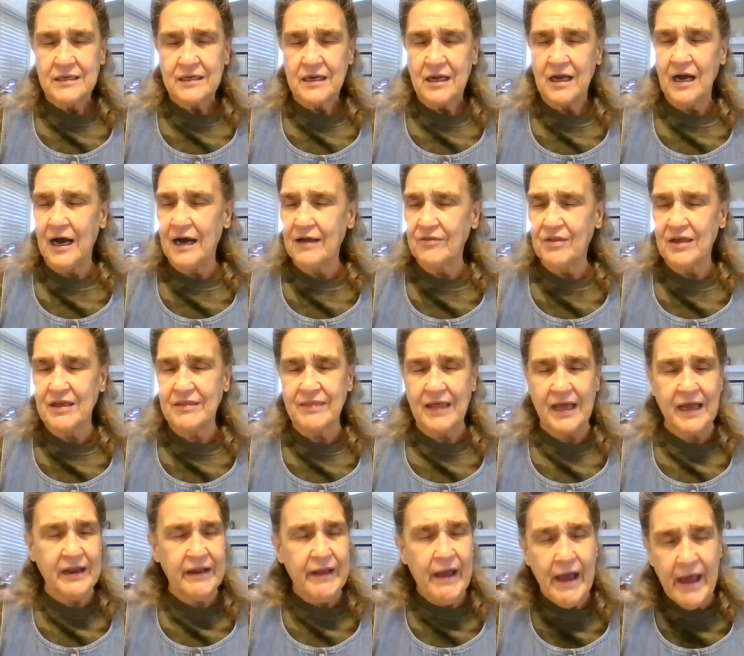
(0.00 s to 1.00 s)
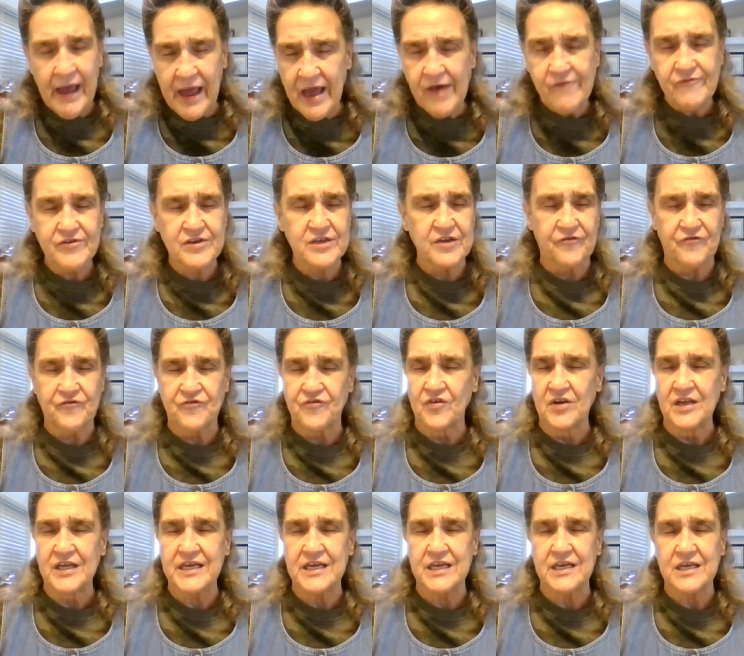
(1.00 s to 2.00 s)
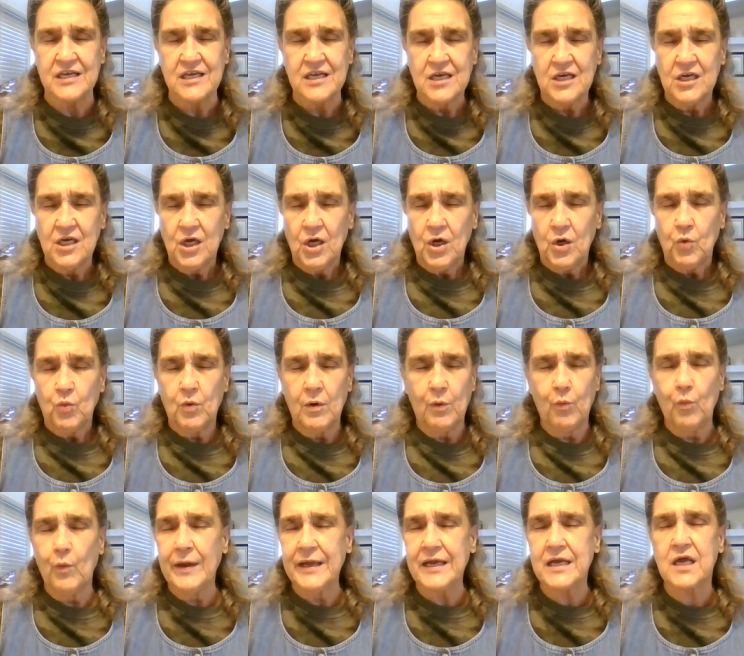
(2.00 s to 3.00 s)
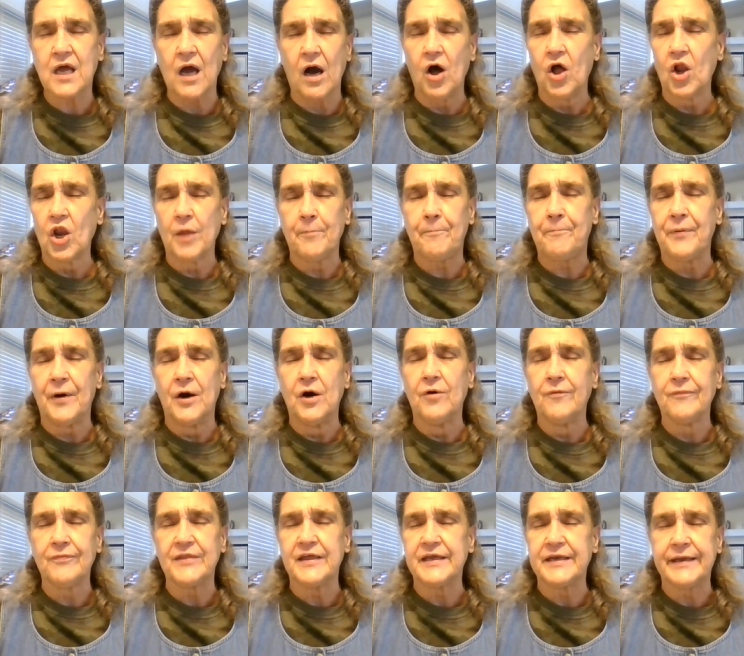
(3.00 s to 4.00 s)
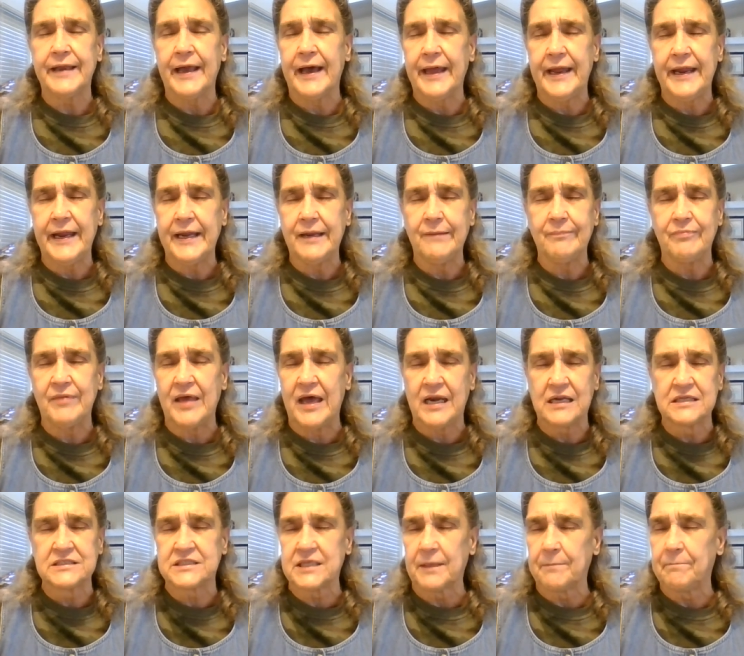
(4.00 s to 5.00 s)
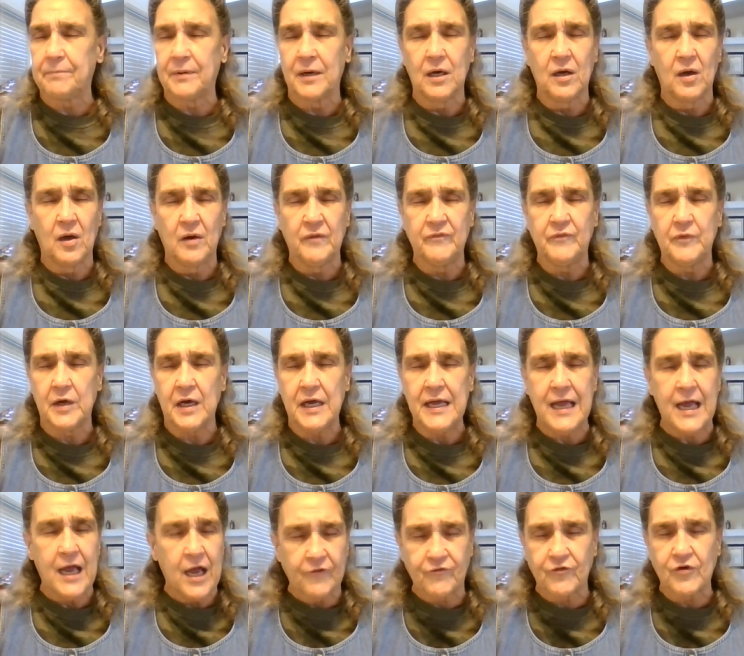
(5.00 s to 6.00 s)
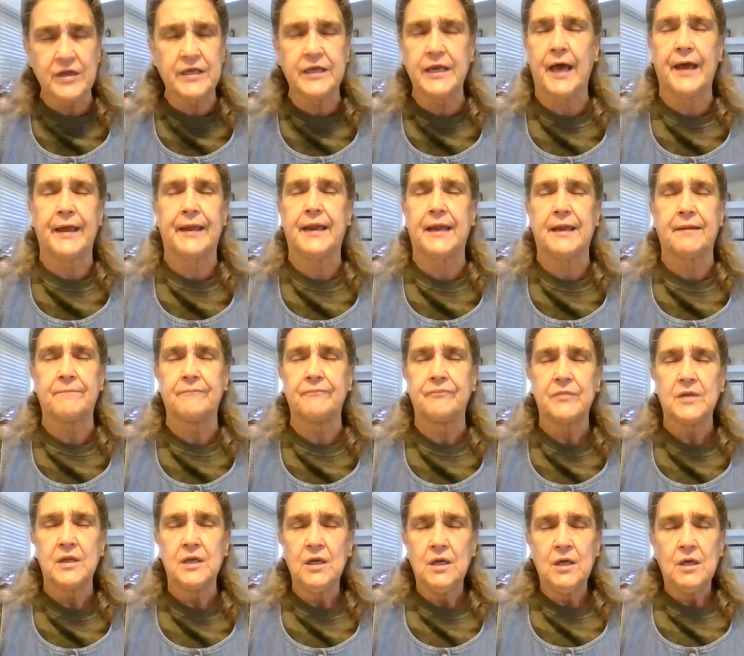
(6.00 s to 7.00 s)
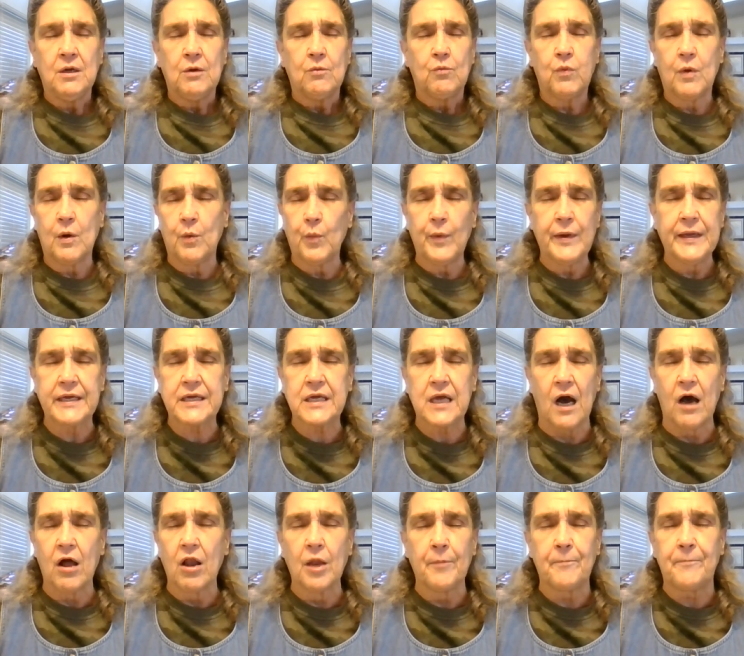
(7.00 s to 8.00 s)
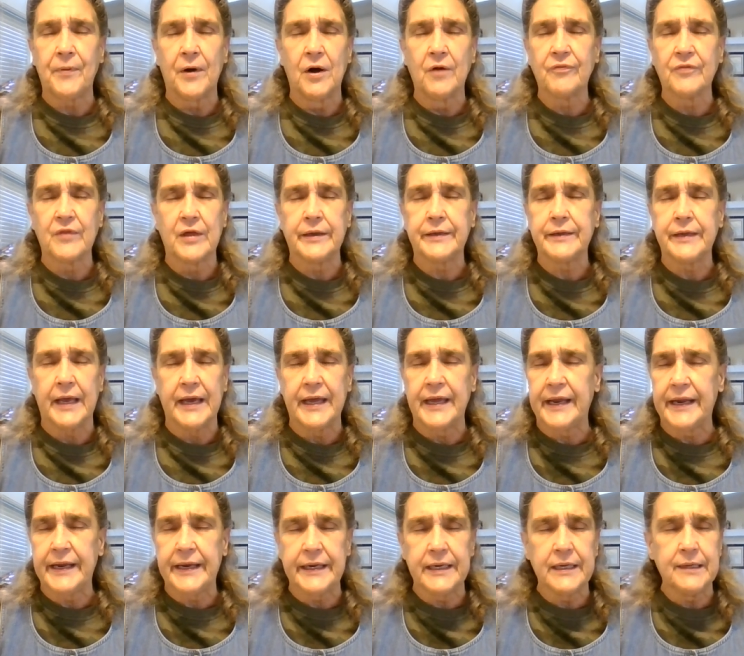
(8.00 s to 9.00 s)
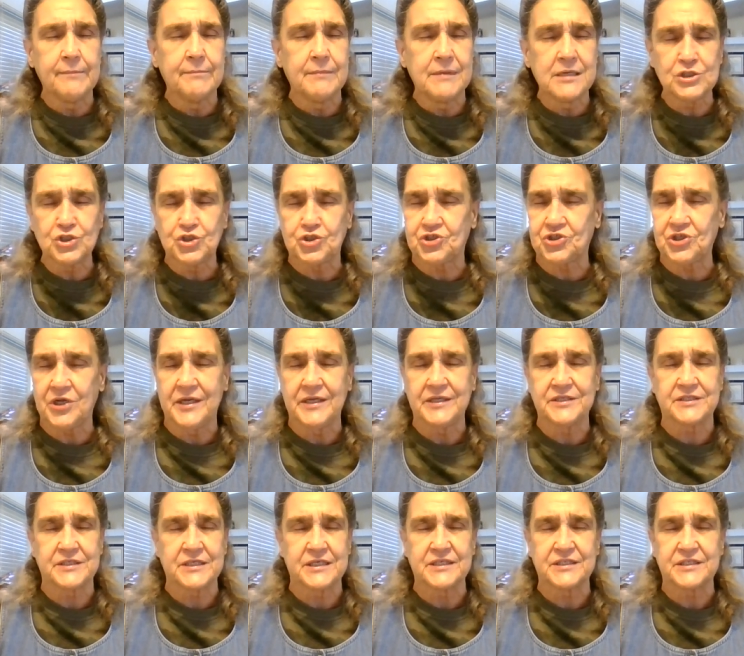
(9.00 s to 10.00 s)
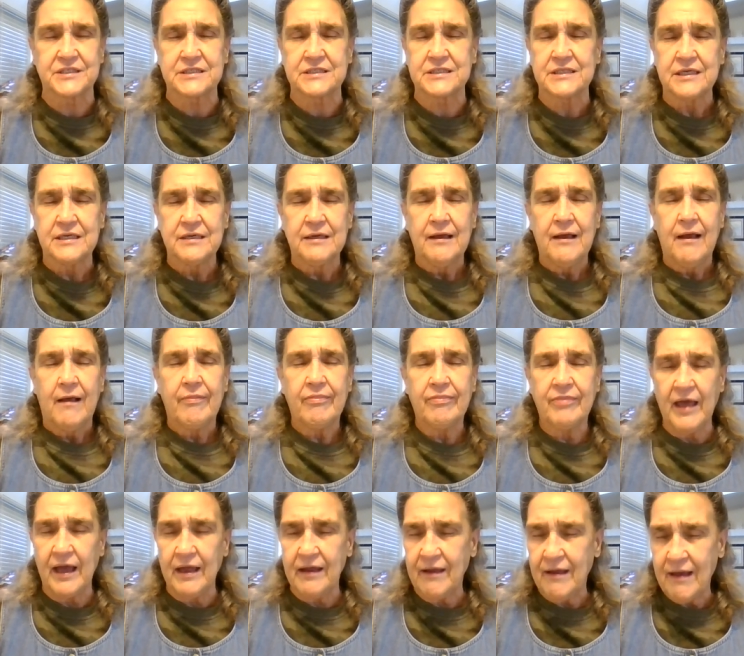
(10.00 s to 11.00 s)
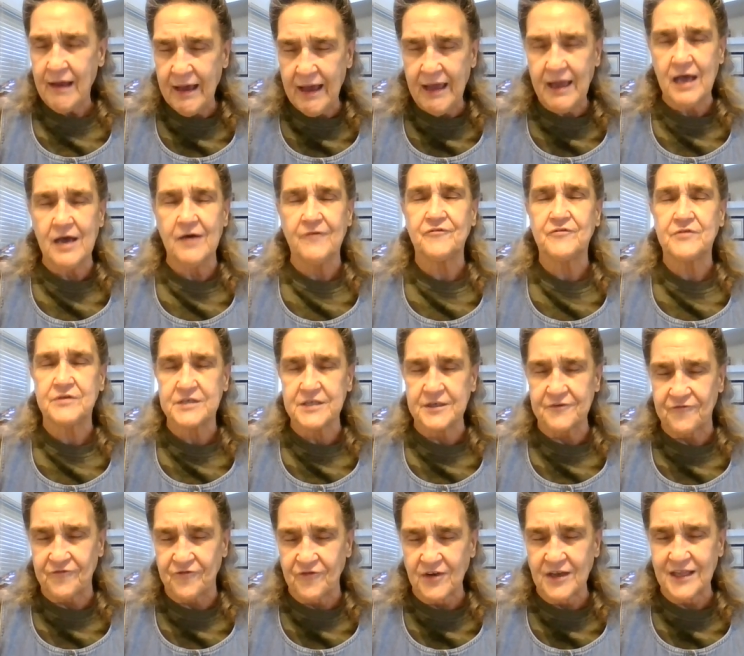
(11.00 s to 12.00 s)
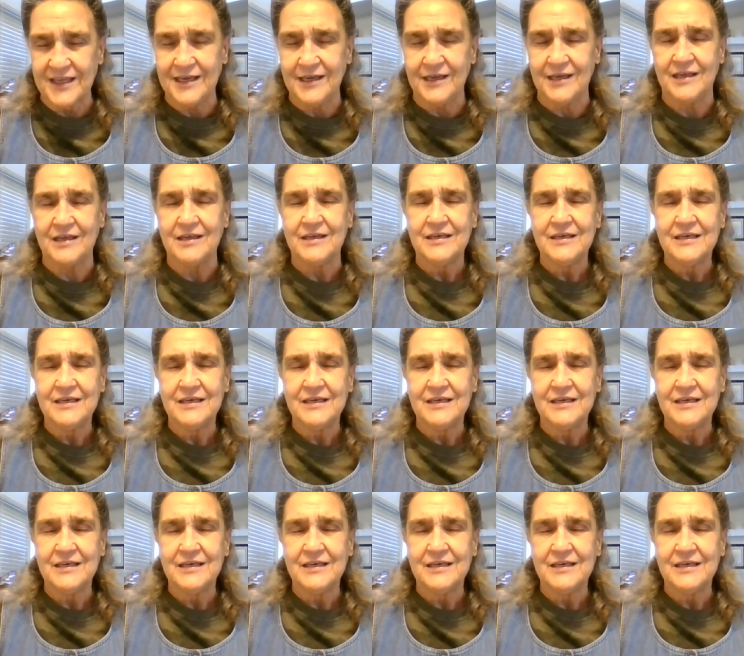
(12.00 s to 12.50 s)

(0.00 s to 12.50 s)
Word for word: God, that they have to flee. When we call upon the name that is above every name, when we call upon the name of Jesus, they have to flee.